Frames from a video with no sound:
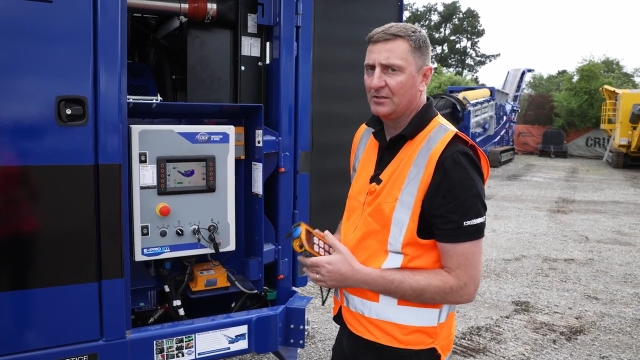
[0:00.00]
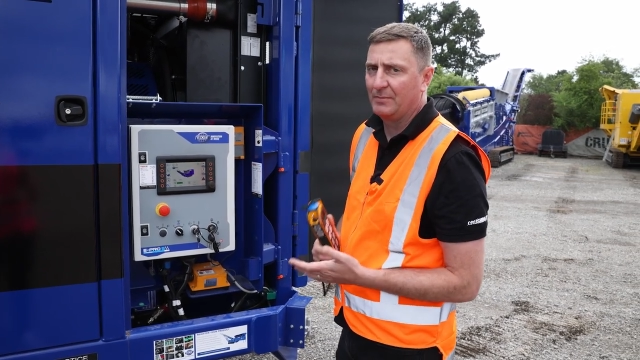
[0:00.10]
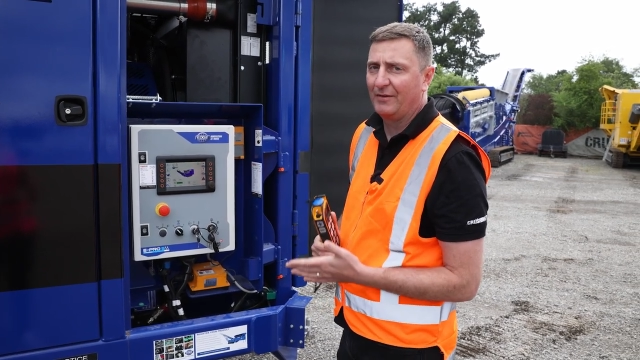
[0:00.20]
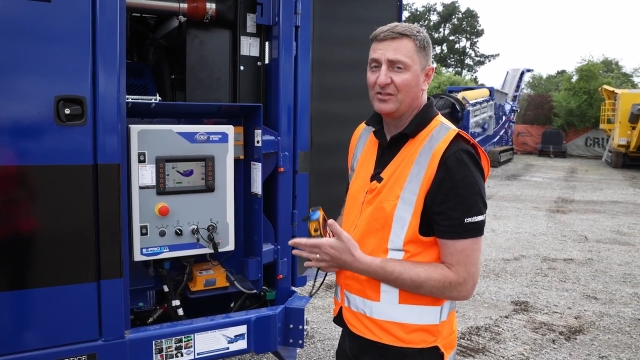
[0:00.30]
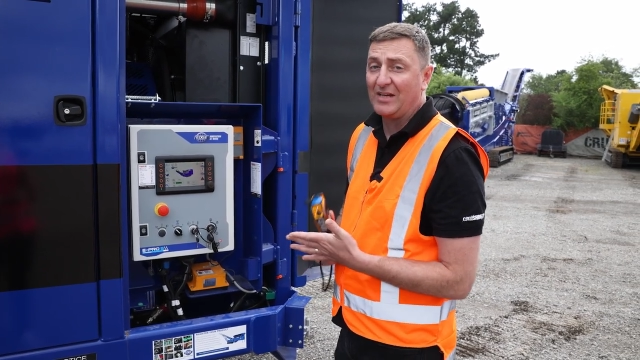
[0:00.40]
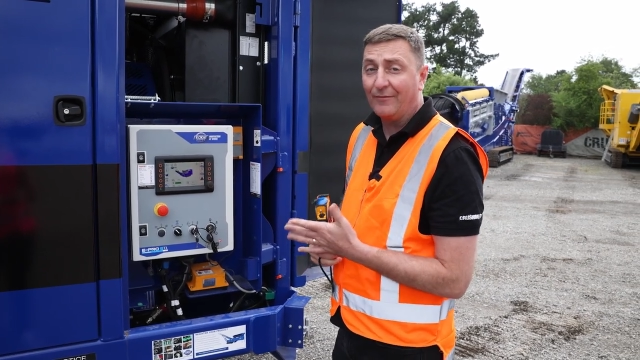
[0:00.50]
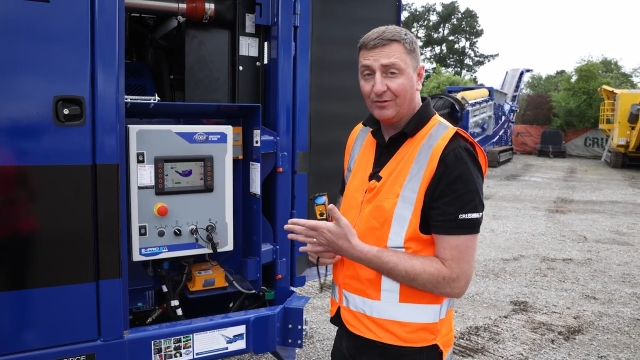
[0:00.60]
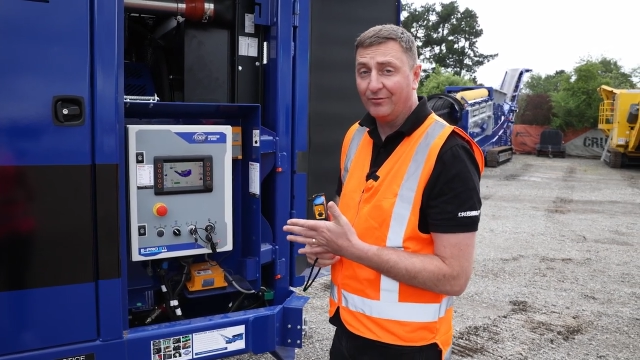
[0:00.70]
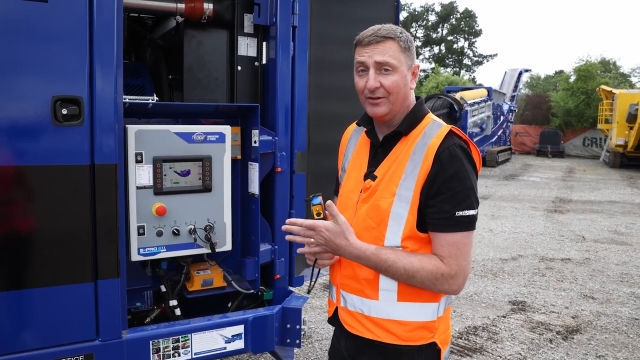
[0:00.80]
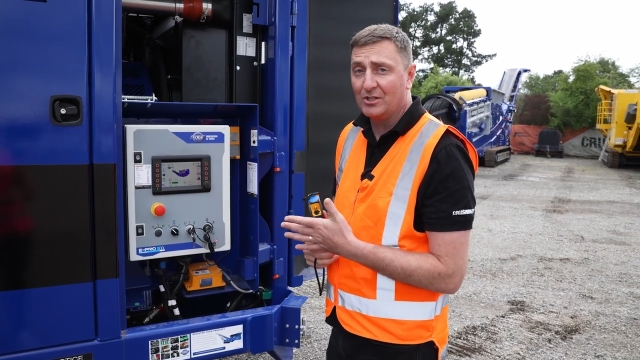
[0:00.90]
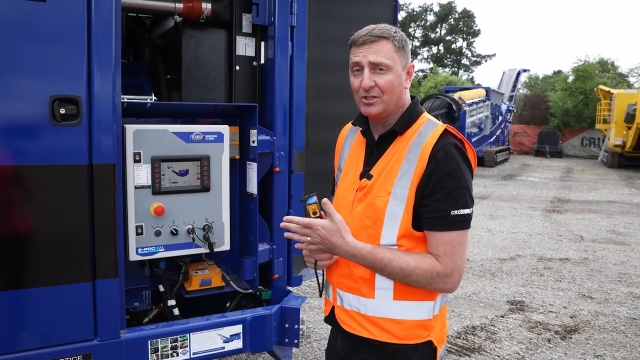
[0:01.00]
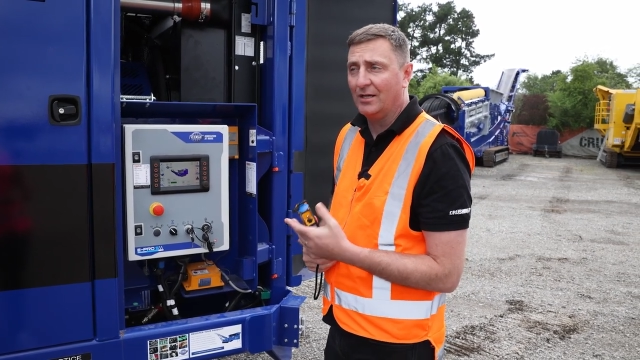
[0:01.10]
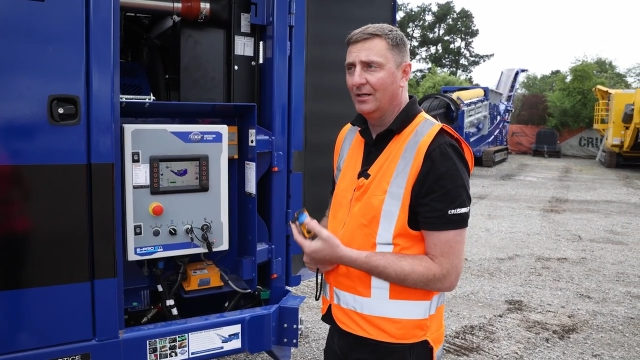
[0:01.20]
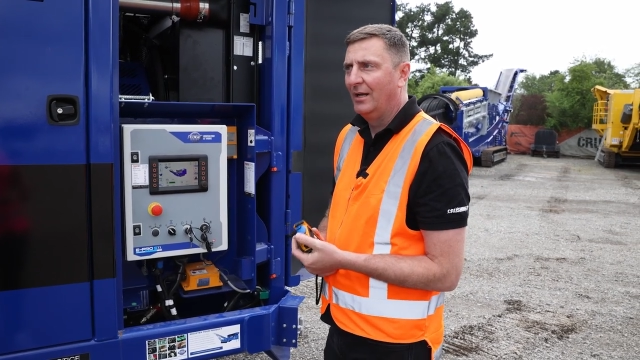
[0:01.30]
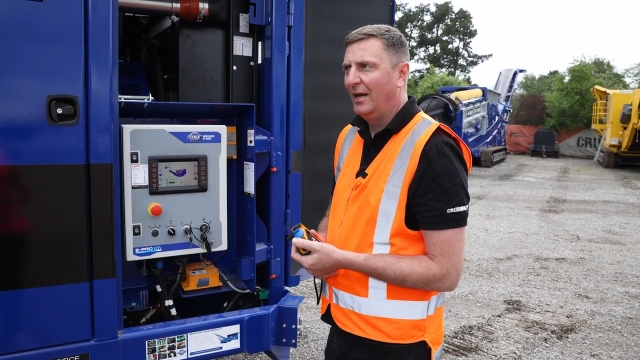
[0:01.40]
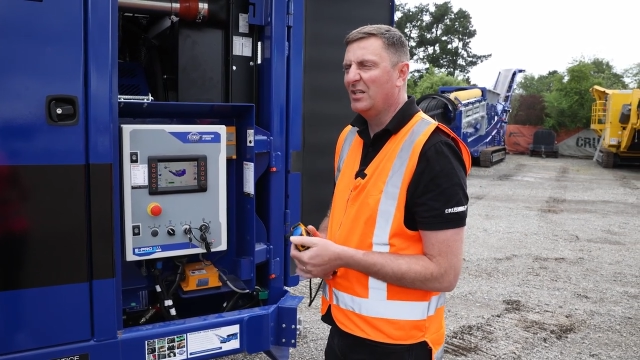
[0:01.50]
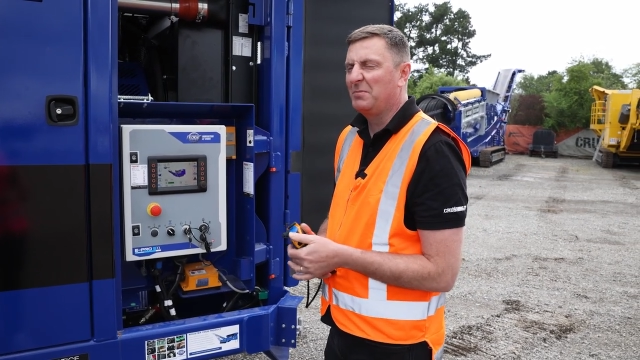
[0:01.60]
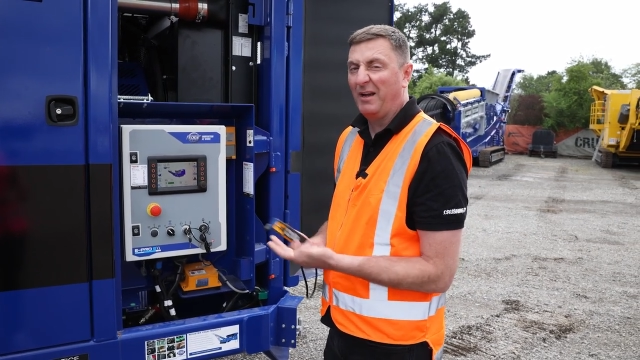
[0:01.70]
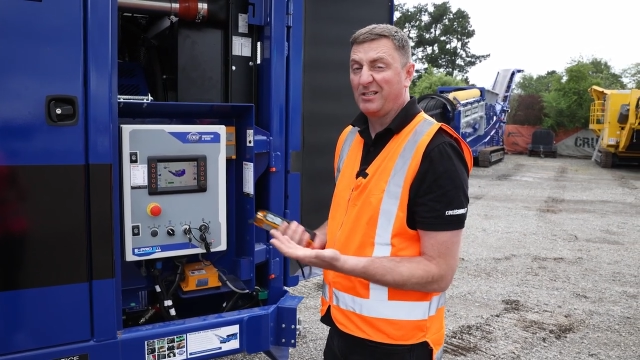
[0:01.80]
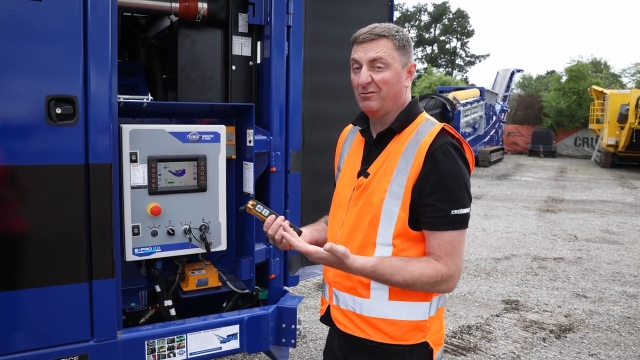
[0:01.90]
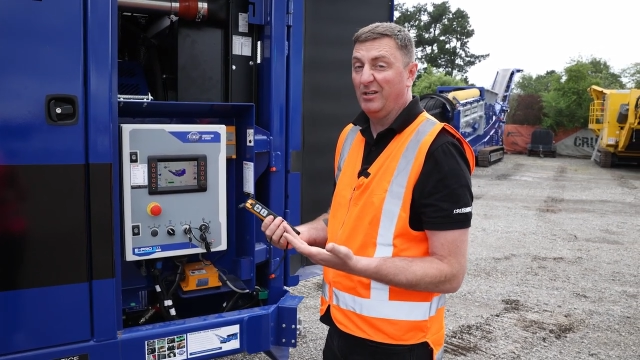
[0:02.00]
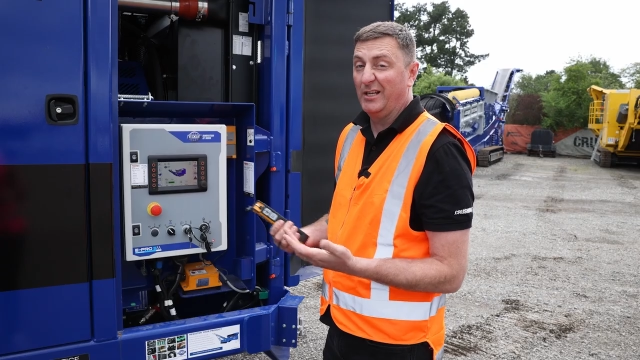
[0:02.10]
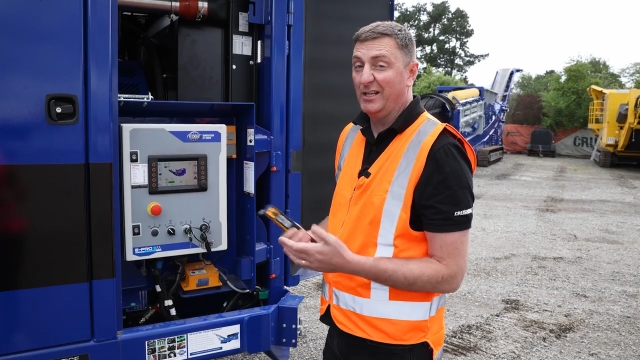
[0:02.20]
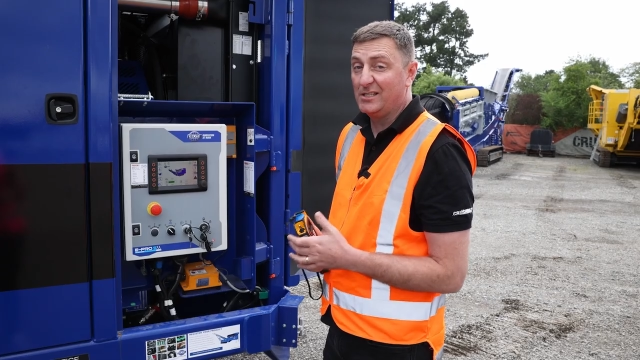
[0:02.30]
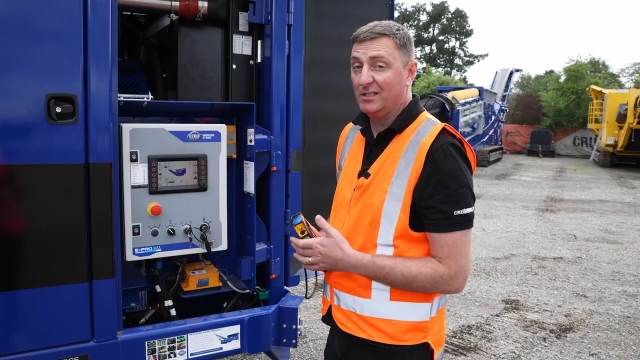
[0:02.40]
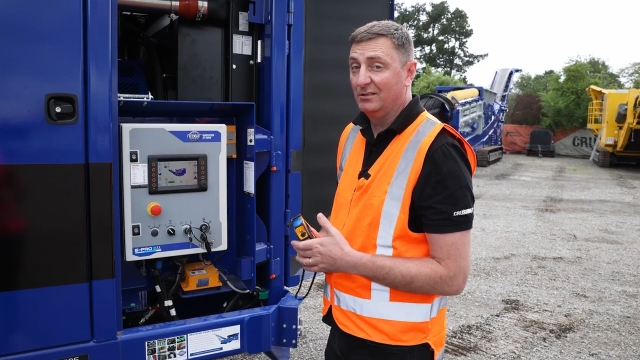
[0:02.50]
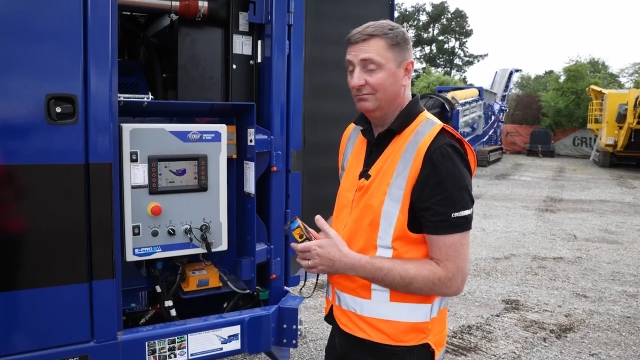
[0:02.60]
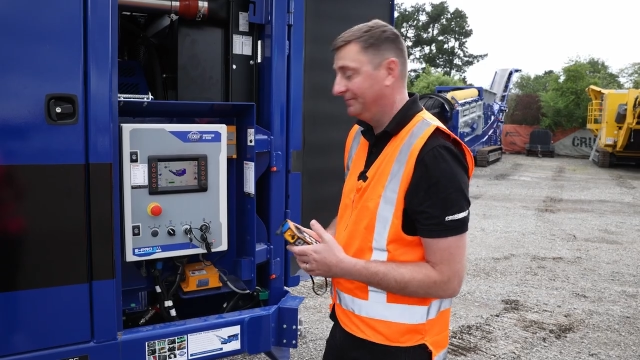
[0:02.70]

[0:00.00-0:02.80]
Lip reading: It's a bit of a safety feature and just makes it really easy.